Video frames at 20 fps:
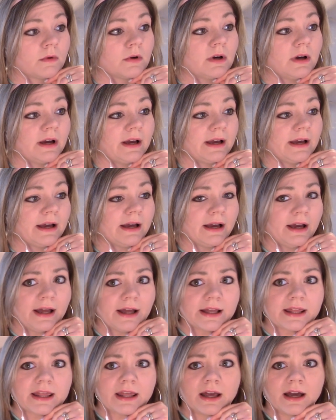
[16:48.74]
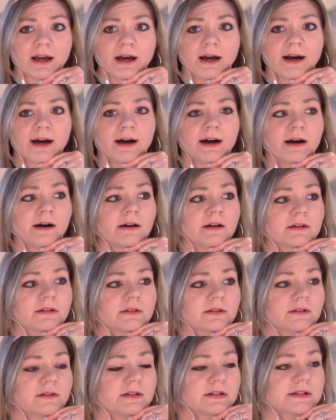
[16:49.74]
Heck yeah!
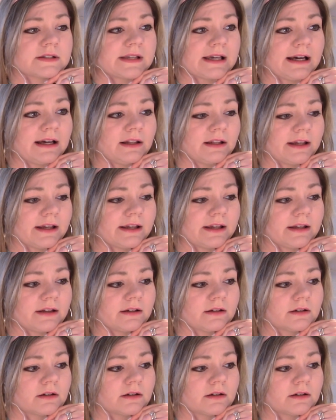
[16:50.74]
Tell it.